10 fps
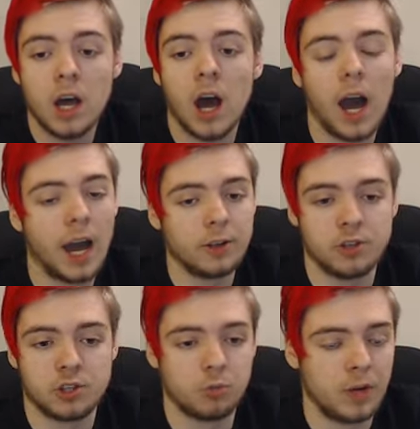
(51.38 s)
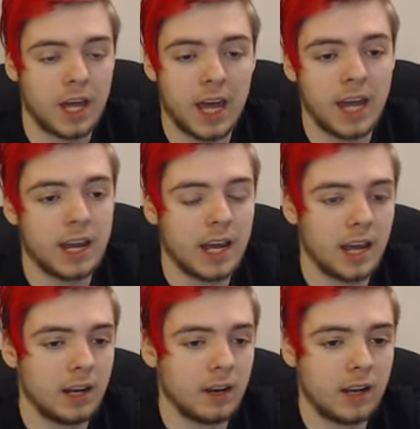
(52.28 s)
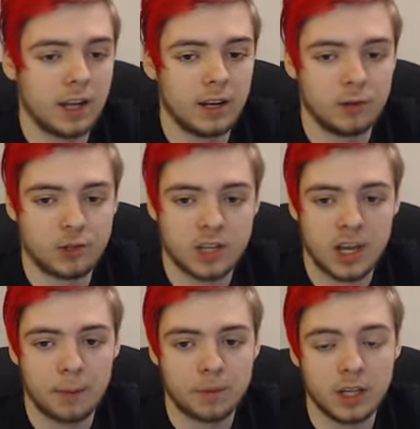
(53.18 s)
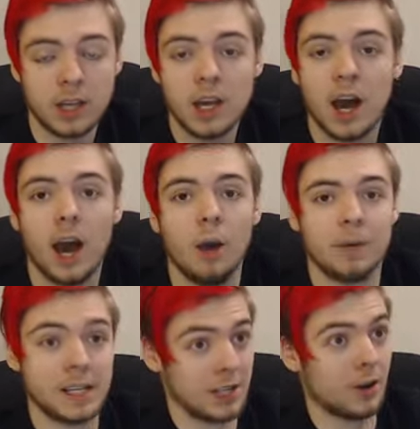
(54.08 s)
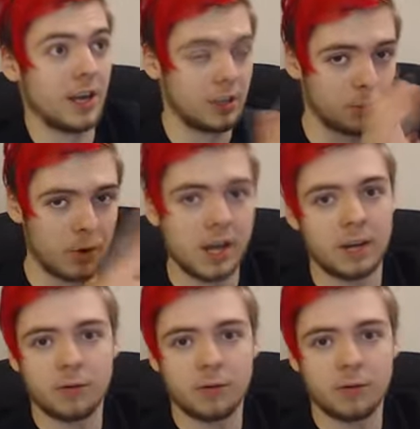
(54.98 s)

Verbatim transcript: I just went ahead and just kept it because I already had the branding